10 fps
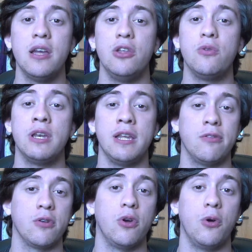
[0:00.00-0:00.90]
You can
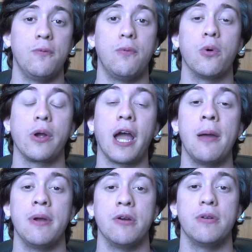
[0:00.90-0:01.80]
either go for a
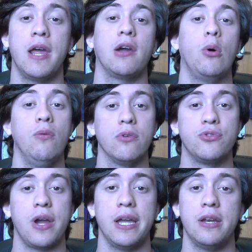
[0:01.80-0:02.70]
Chimera Tech
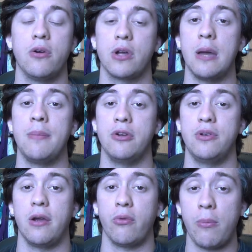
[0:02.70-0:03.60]
Overdragon or Chimera
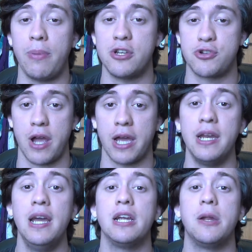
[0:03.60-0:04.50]
Tech Rampage Dragon,
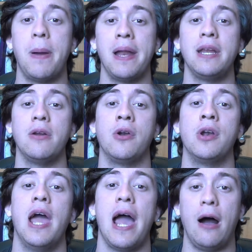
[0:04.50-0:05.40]
depending on
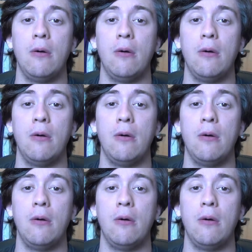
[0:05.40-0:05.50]
how